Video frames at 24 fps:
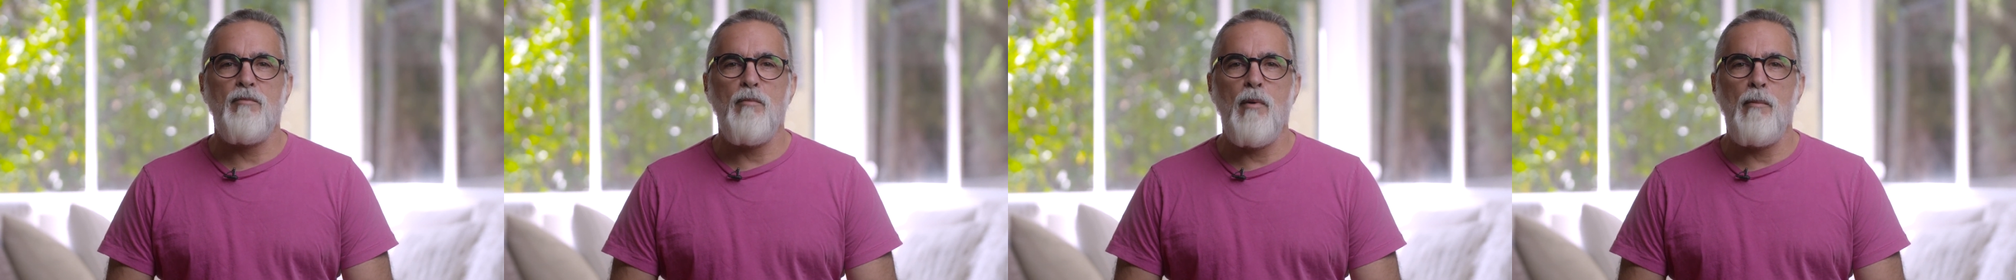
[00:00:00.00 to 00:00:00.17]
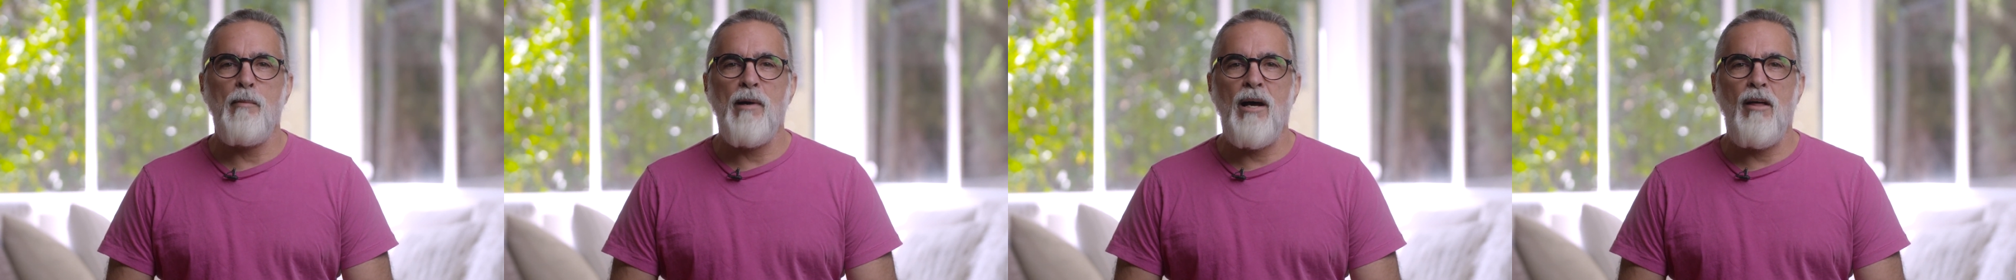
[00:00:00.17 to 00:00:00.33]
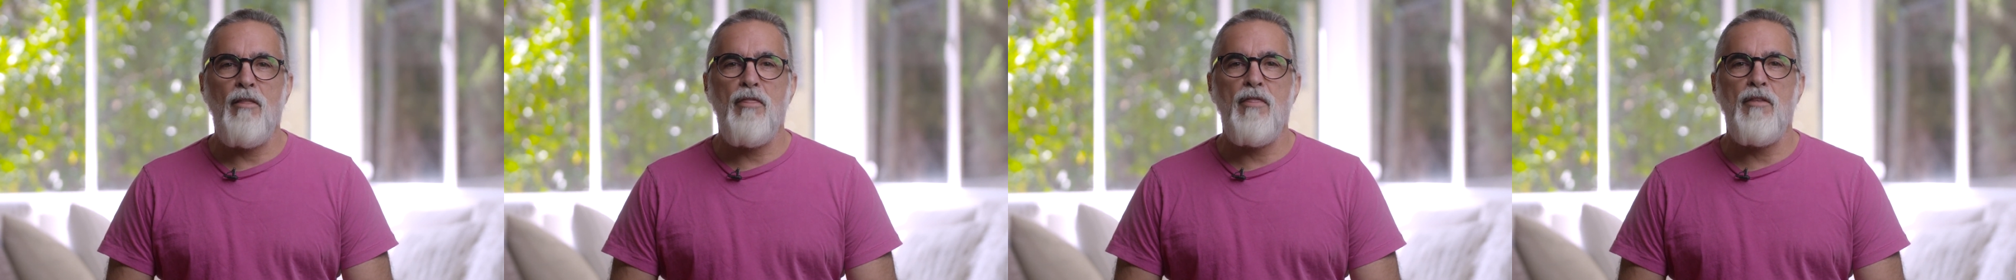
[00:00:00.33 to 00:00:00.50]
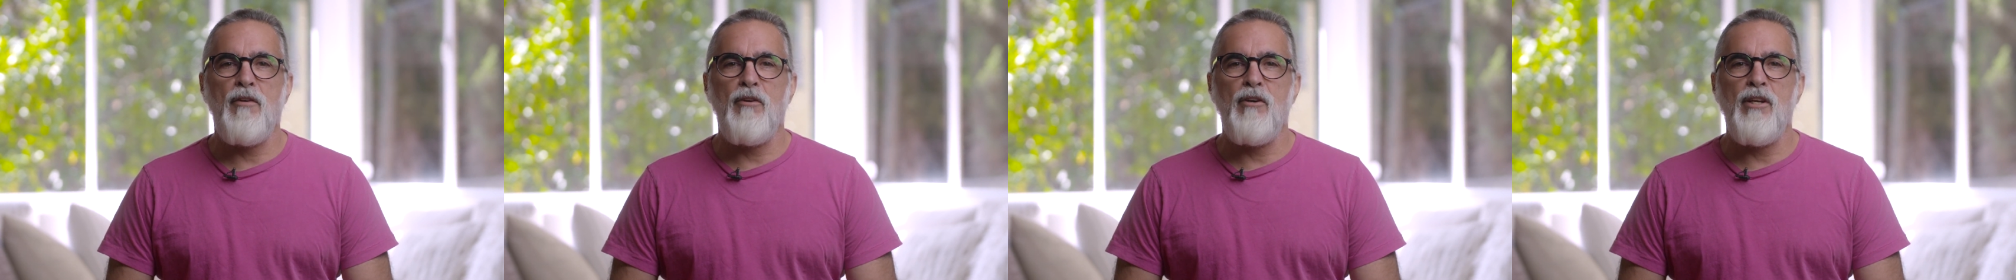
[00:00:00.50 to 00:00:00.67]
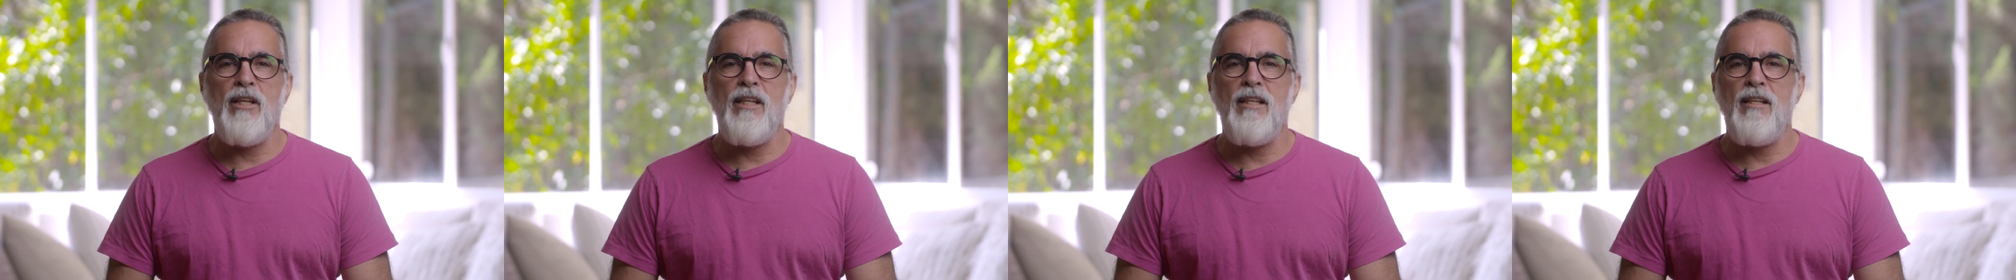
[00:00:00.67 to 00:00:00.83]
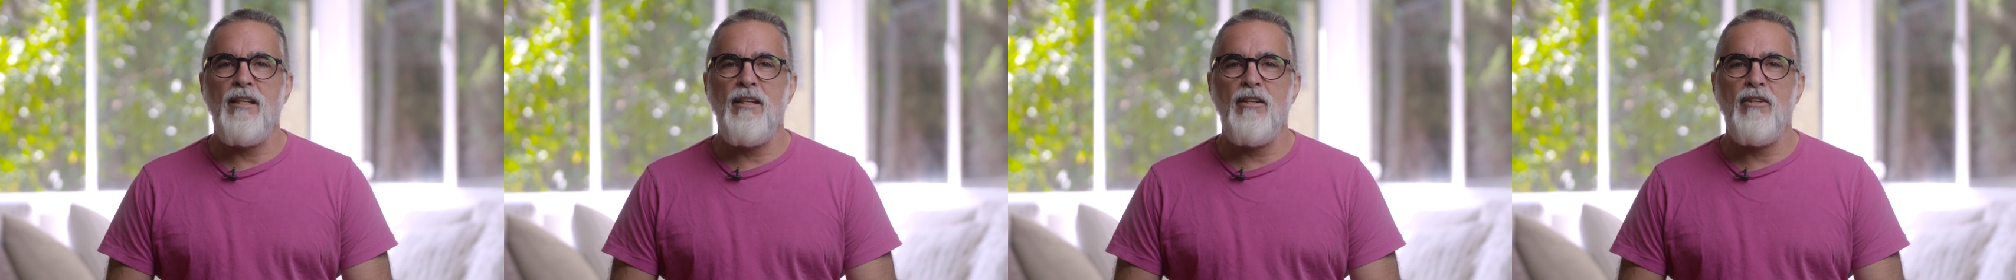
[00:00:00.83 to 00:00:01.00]
about
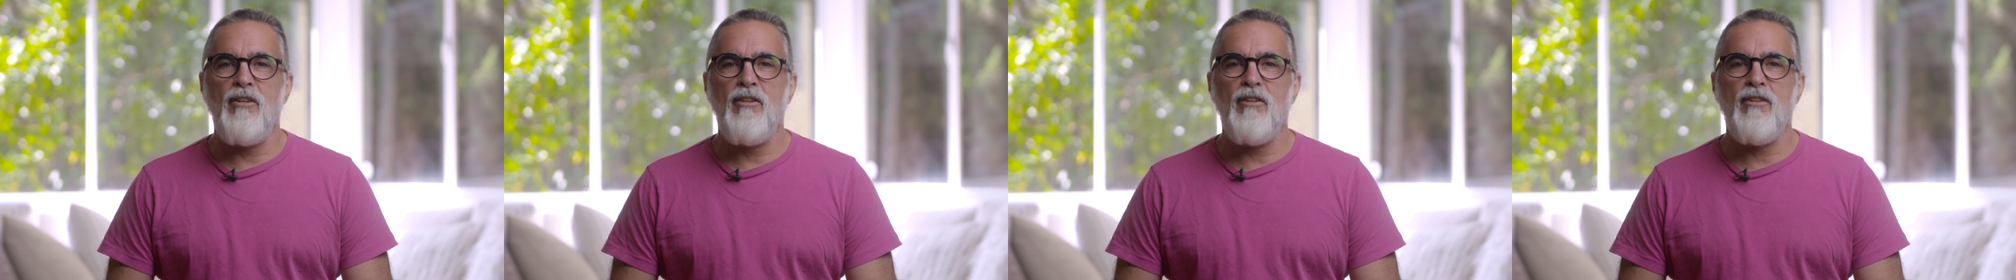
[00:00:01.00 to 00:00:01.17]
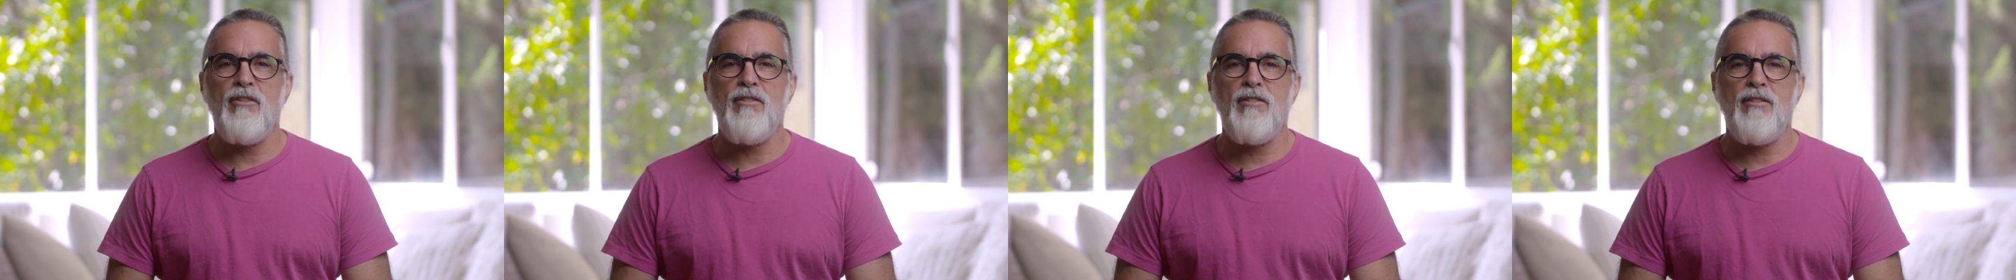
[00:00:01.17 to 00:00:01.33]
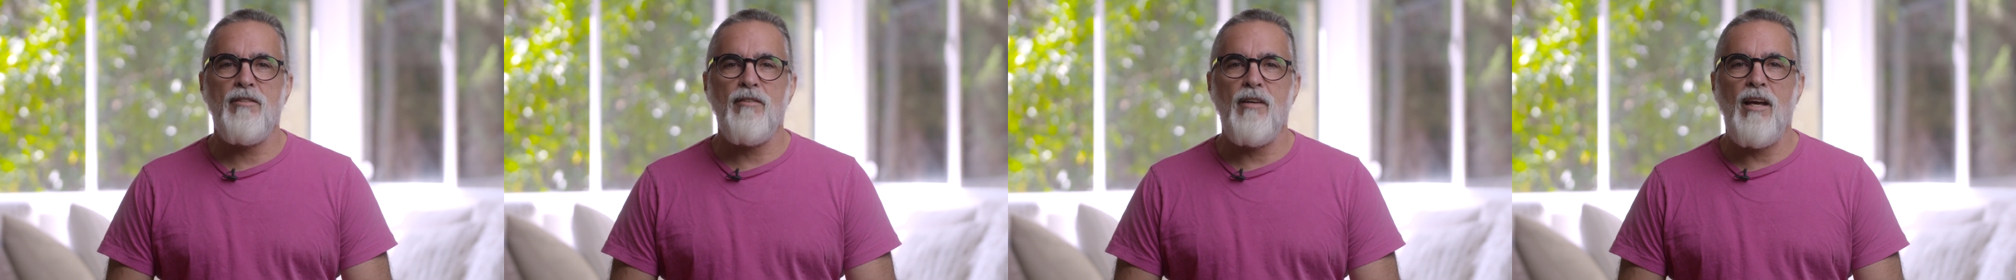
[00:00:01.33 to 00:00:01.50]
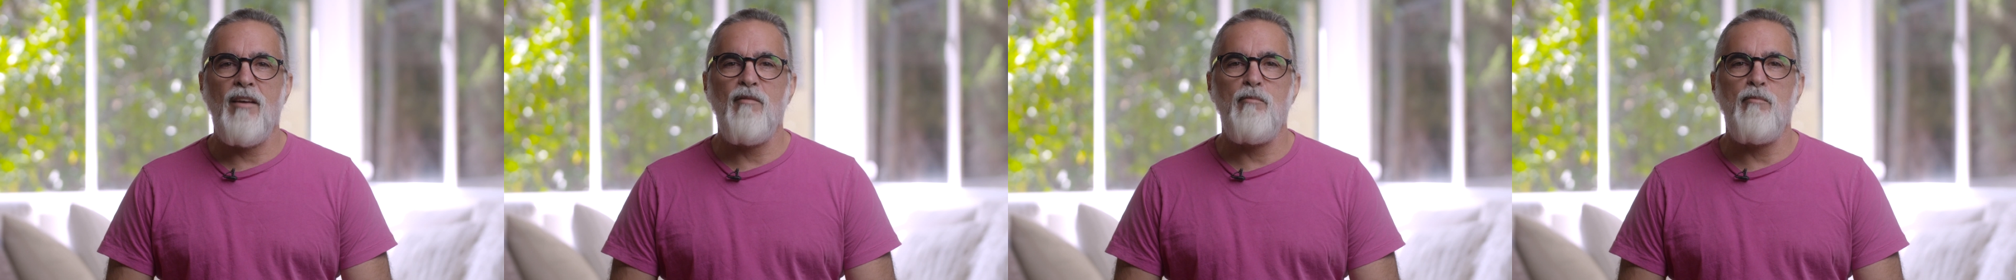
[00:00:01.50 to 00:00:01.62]
30 years.